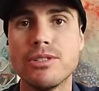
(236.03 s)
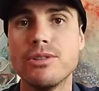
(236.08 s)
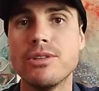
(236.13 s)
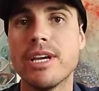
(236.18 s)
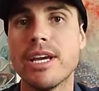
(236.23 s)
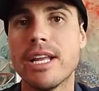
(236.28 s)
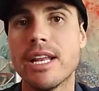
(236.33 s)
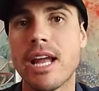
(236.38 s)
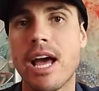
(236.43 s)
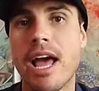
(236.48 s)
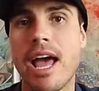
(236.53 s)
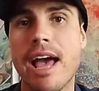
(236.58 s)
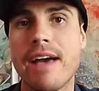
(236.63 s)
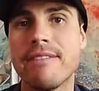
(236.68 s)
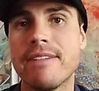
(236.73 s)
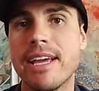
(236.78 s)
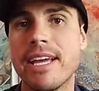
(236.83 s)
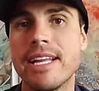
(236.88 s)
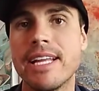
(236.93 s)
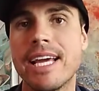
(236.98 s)
you cannot have
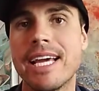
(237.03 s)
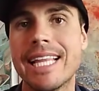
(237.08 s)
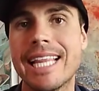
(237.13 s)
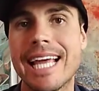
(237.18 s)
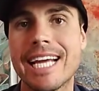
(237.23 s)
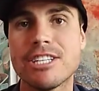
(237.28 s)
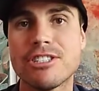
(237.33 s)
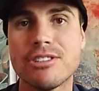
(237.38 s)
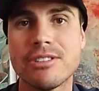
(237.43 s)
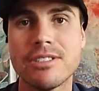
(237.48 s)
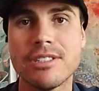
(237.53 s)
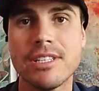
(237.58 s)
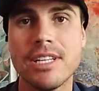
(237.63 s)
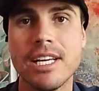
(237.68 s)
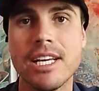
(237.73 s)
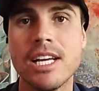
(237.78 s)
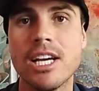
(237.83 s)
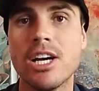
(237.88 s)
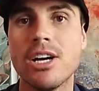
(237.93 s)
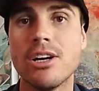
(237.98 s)
any
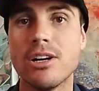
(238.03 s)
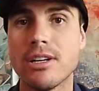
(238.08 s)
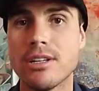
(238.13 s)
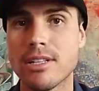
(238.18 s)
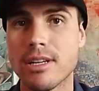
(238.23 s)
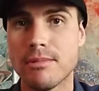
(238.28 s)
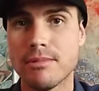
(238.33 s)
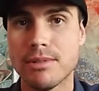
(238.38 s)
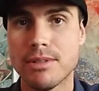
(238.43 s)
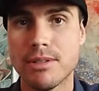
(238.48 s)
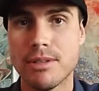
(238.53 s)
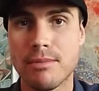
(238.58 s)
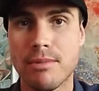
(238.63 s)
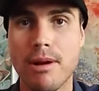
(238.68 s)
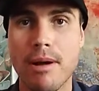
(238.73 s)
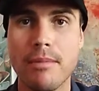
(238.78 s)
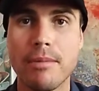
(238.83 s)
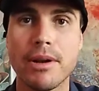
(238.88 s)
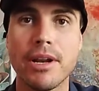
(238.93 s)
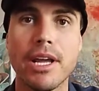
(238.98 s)
electricity hooked up to the
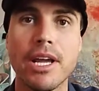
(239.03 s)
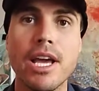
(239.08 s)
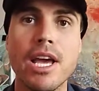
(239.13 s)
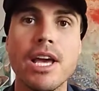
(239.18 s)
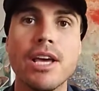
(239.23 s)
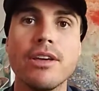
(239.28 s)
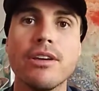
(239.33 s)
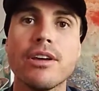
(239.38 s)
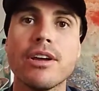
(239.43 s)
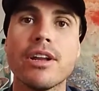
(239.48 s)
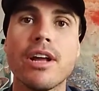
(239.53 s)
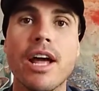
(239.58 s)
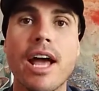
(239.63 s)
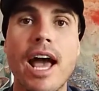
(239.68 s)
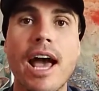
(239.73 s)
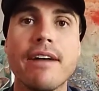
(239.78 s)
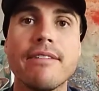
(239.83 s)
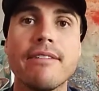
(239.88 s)
property. You cannot have